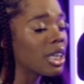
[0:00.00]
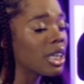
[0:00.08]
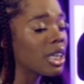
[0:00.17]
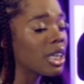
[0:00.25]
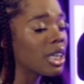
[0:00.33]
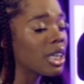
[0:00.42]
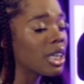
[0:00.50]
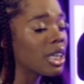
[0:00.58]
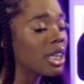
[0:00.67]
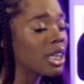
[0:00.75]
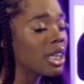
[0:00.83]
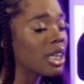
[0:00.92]

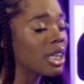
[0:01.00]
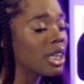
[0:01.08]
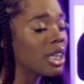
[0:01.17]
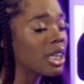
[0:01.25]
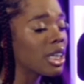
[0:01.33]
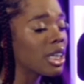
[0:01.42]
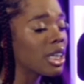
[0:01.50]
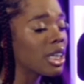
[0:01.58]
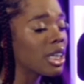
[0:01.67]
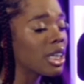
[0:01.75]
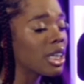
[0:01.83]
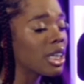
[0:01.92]

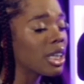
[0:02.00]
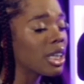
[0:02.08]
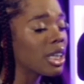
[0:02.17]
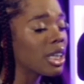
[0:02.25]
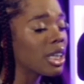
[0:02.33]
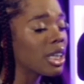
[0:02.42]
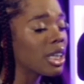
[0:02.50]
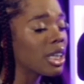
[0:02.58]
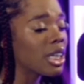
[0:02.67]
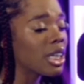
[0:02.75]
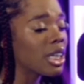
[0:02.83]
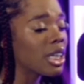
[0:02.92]

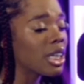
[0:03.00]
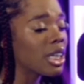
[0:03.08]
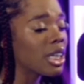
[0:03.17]
The person shown says nothing.